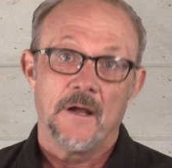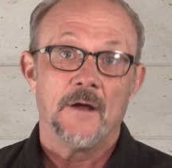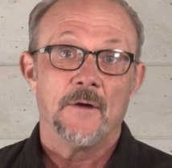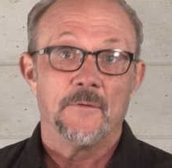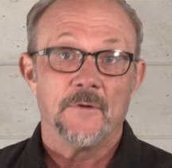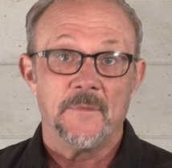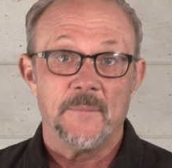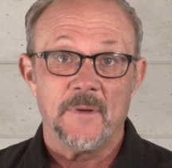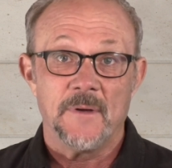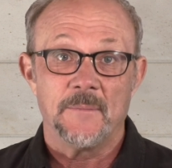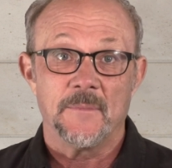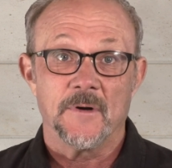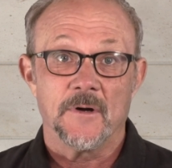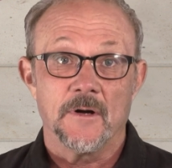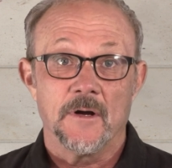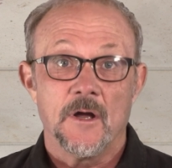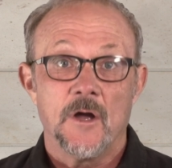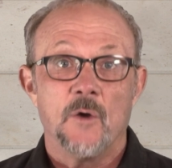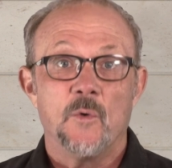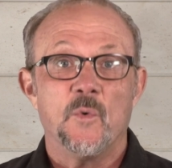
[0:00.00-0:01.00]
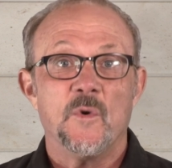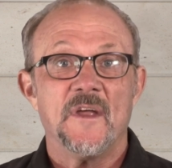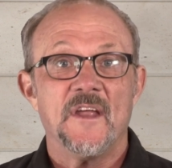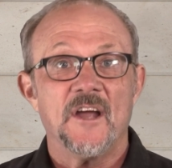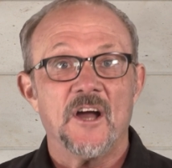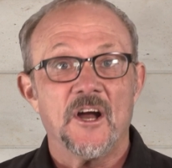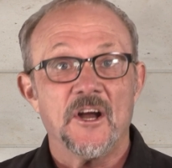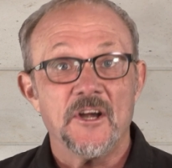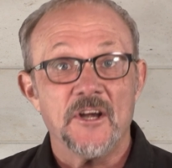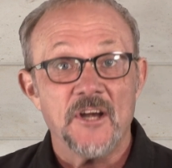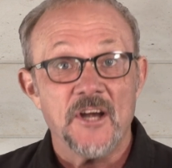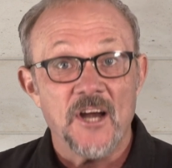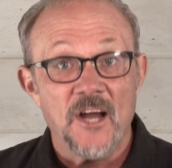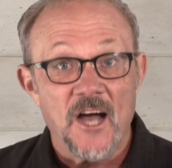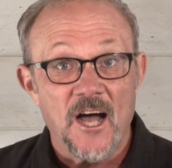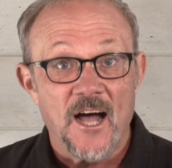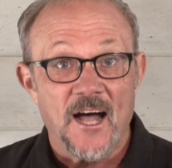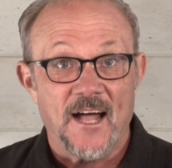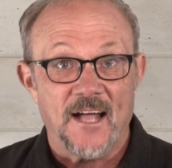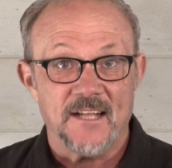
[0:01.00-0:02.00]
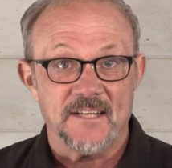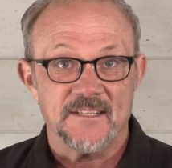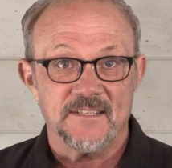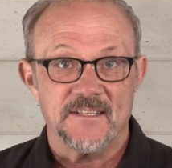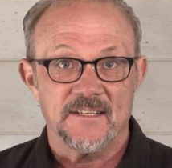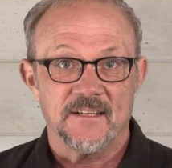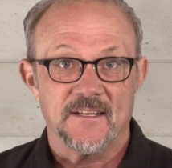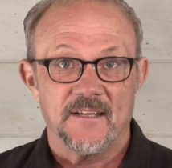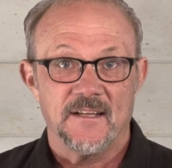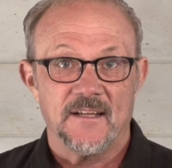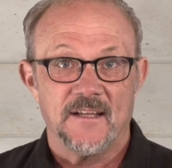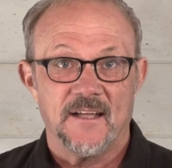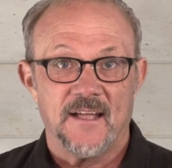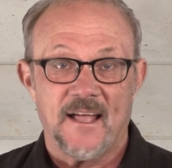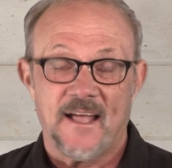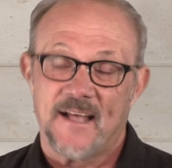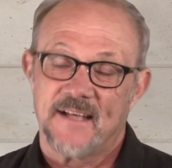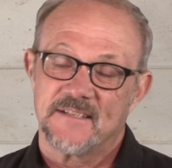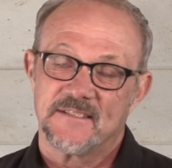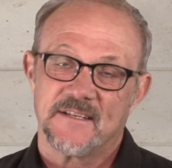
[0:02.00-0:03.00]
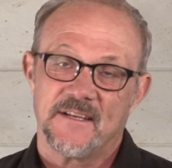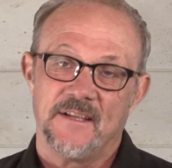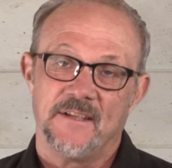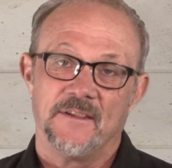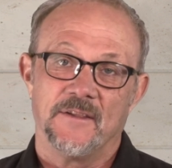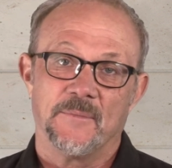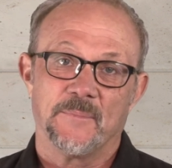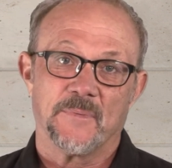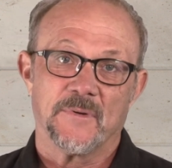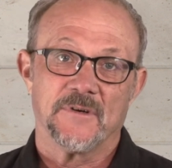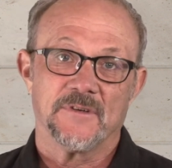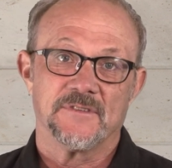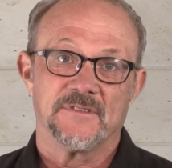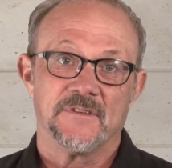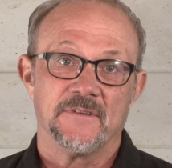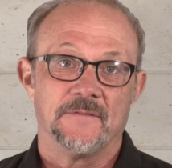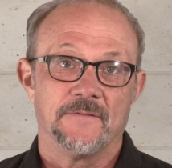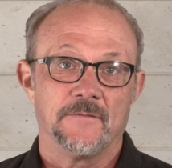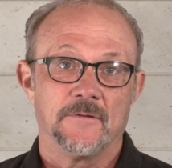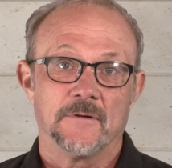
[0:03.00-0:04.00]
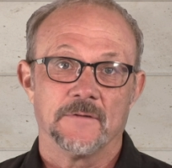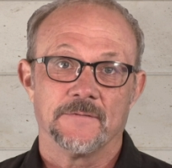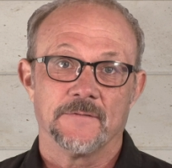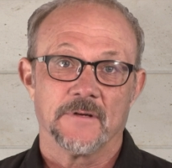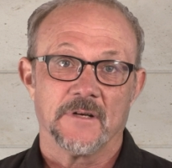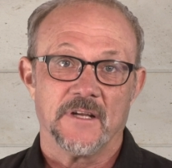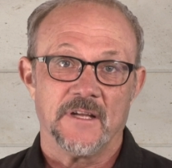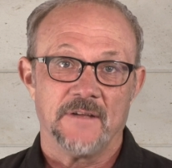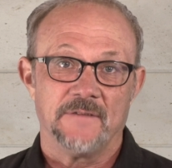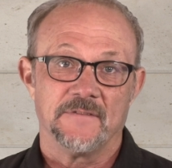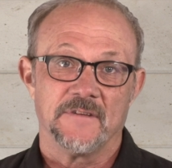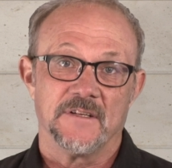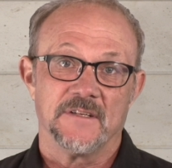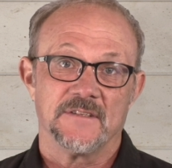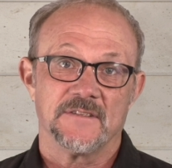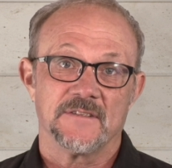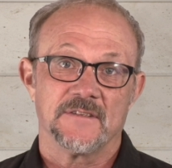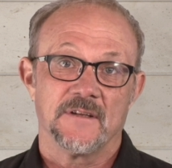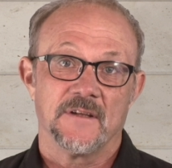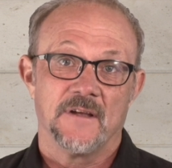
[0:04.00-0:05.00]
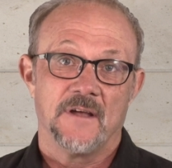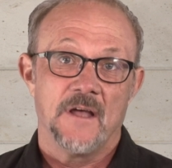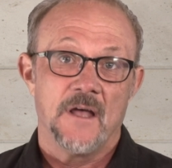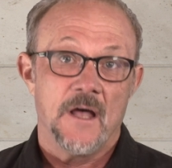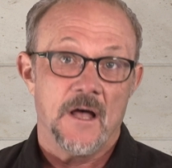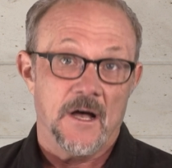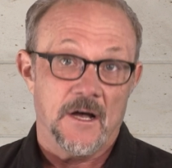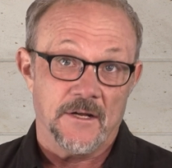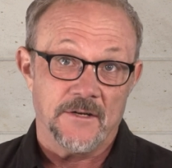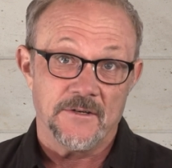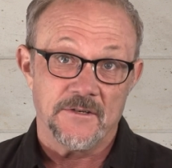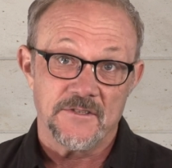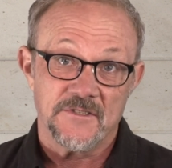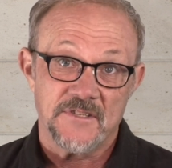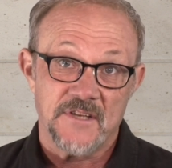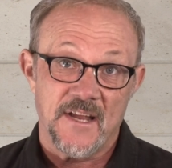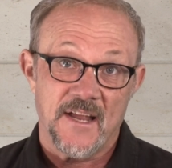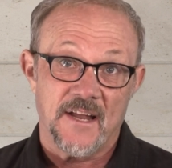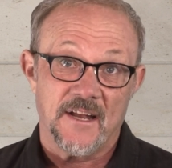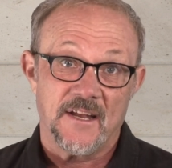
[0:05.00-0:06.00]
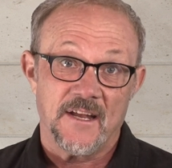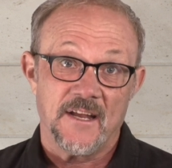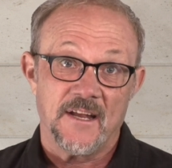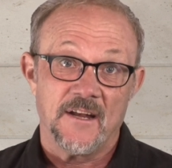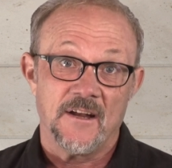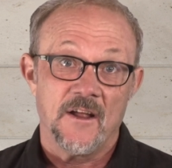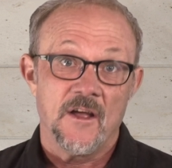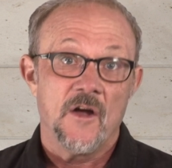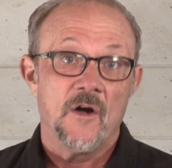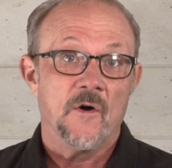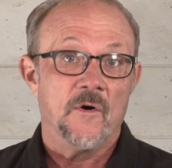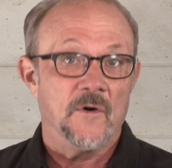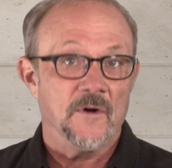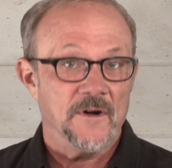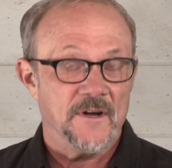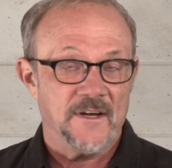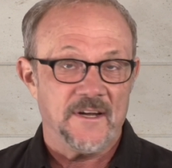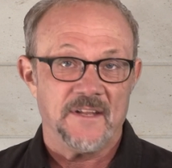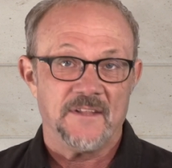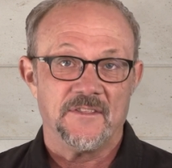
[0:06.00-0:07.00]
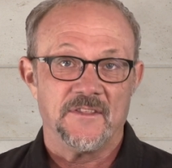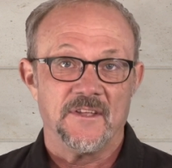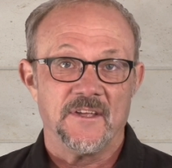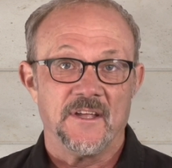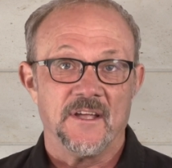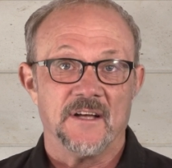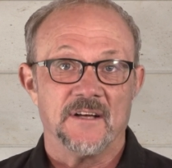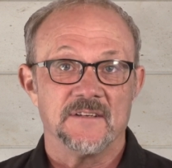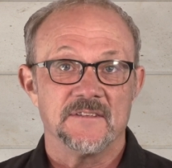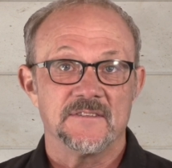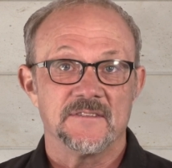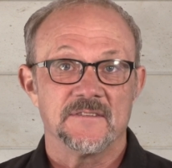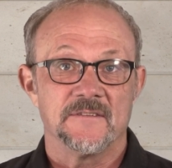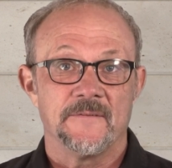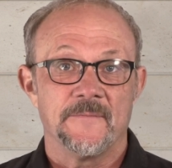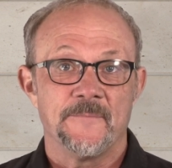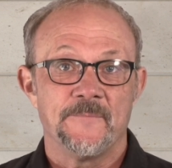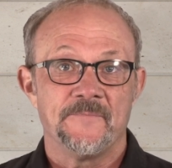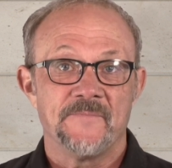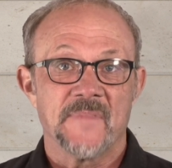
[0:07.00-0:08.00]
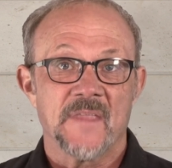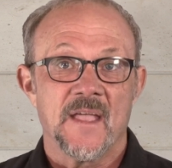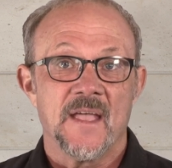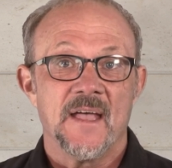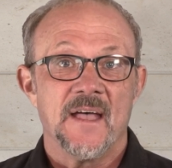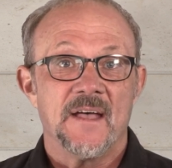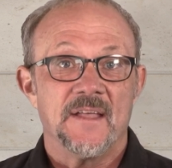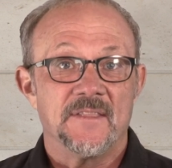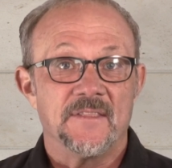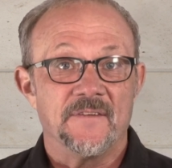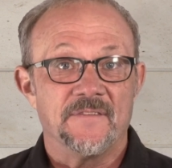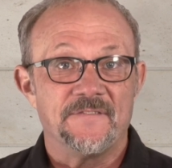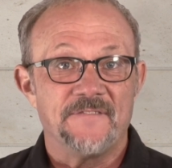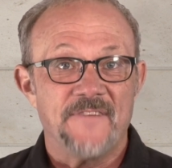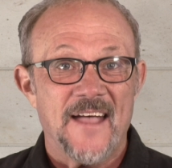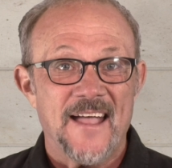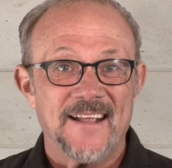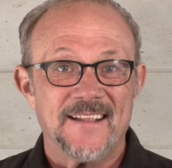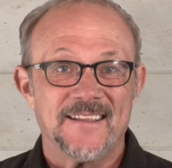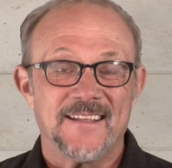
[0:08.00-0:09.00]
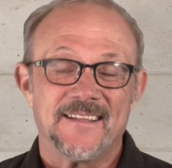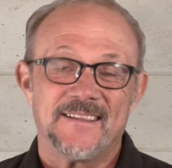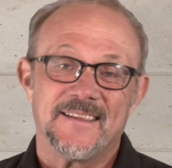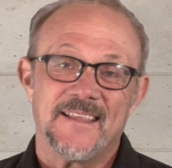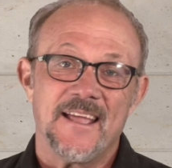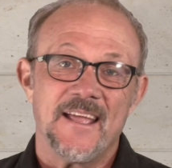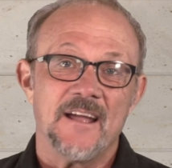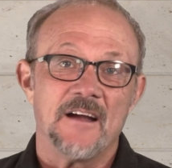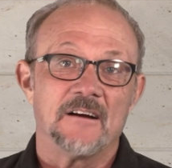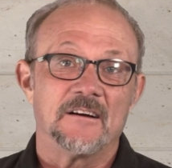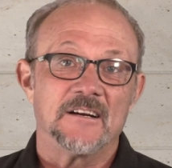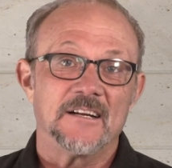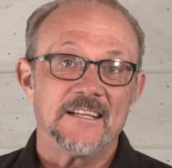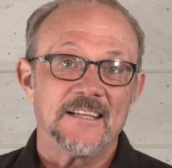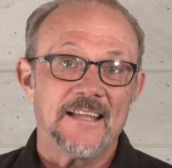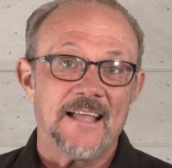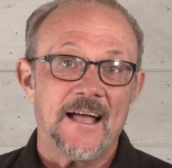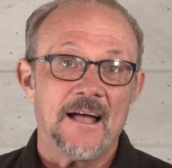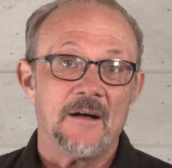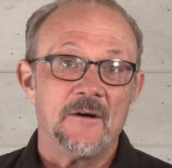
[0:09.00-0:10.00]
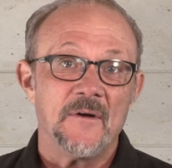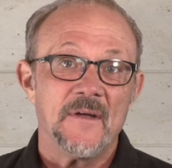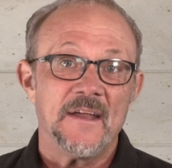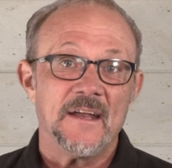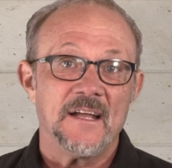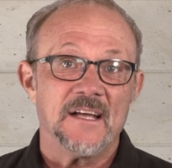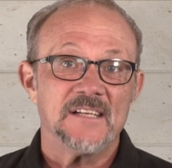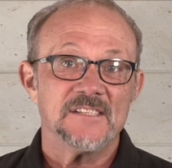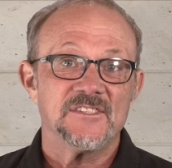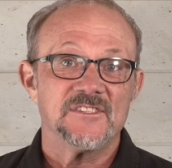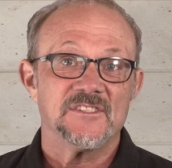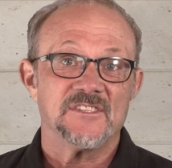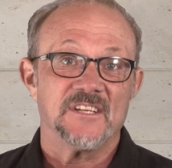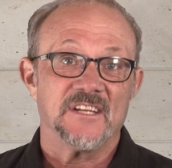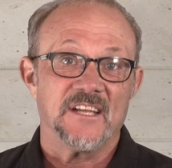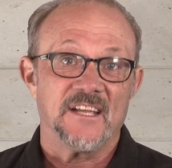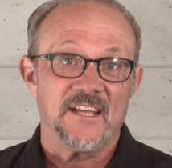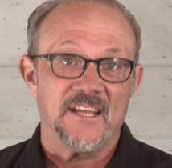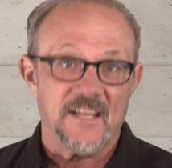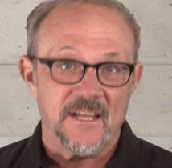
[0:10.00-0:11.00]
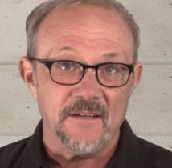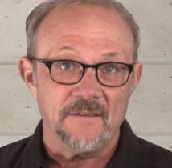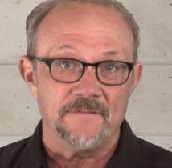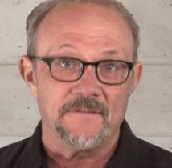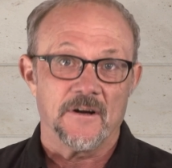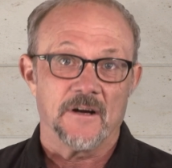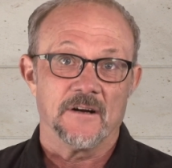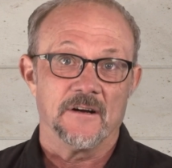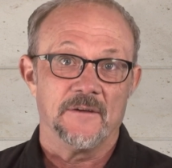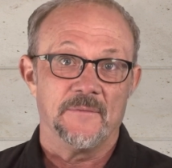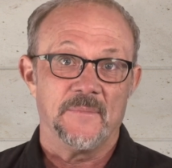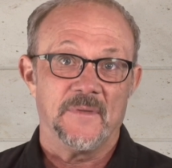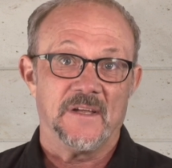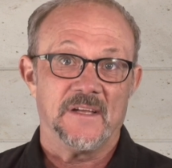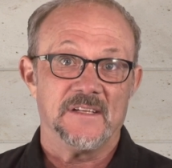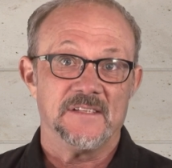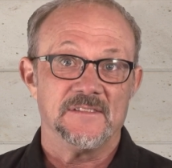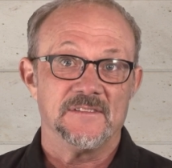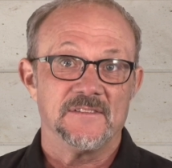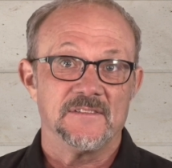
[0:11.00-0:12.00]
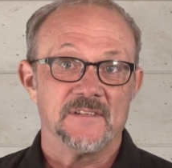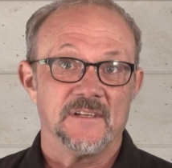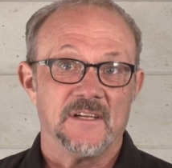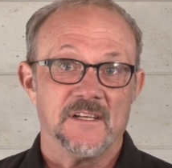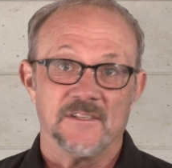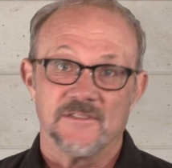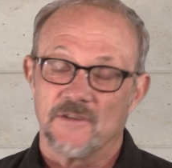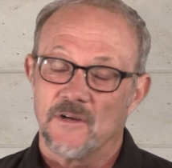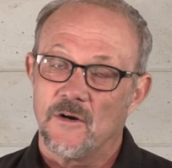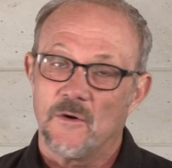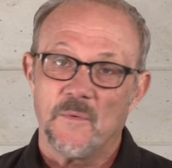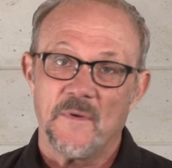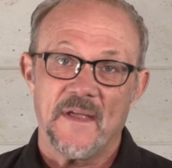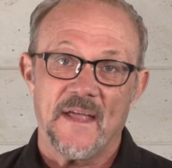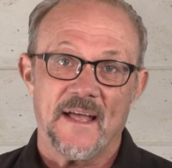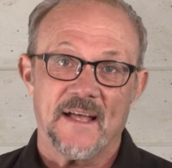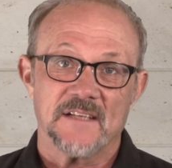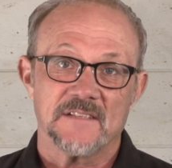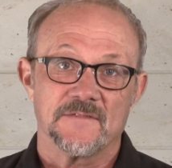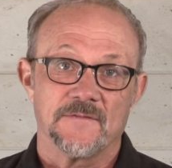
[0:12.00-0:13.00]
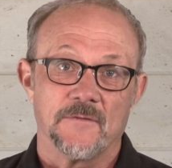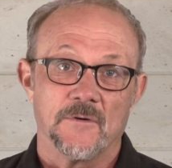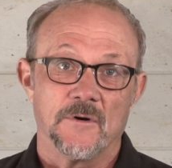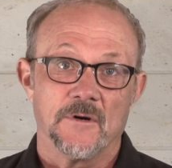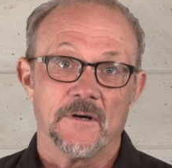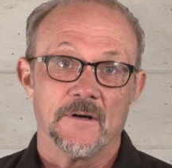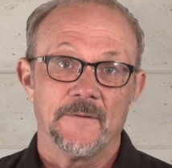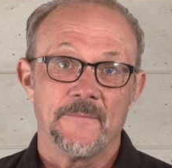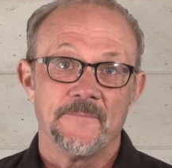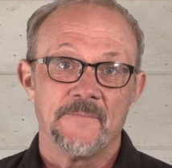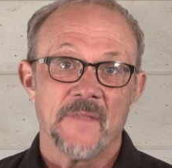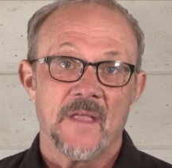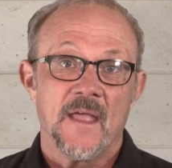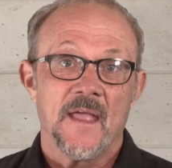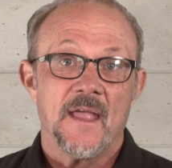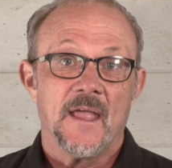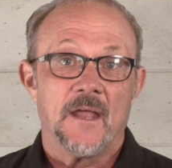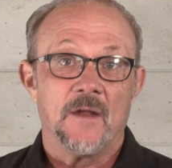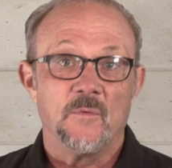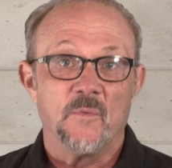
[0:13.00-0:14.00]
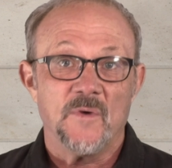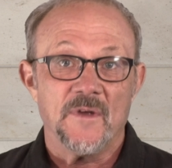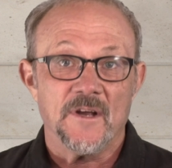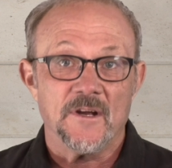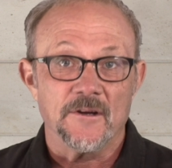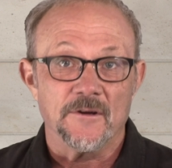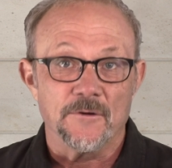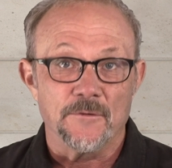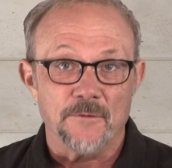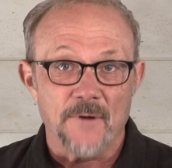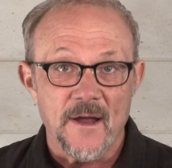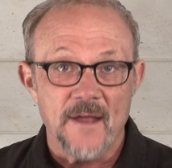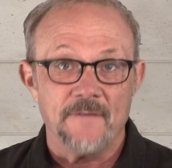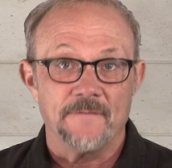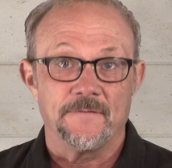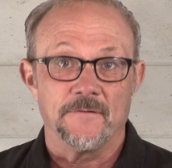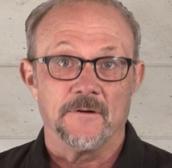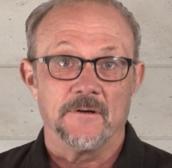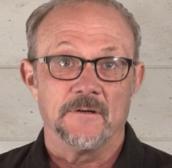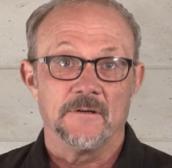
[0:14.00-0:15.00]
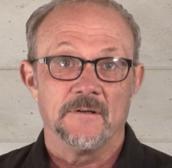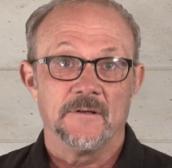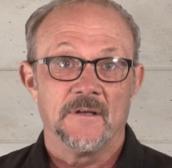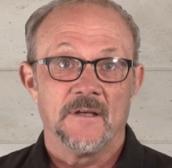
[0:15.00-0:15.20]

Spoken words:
Remember, we are not asking the person for forgiveness, understanding, or anything else. The fact that they are allowing us to give our amends is all we ask for, and we are grateful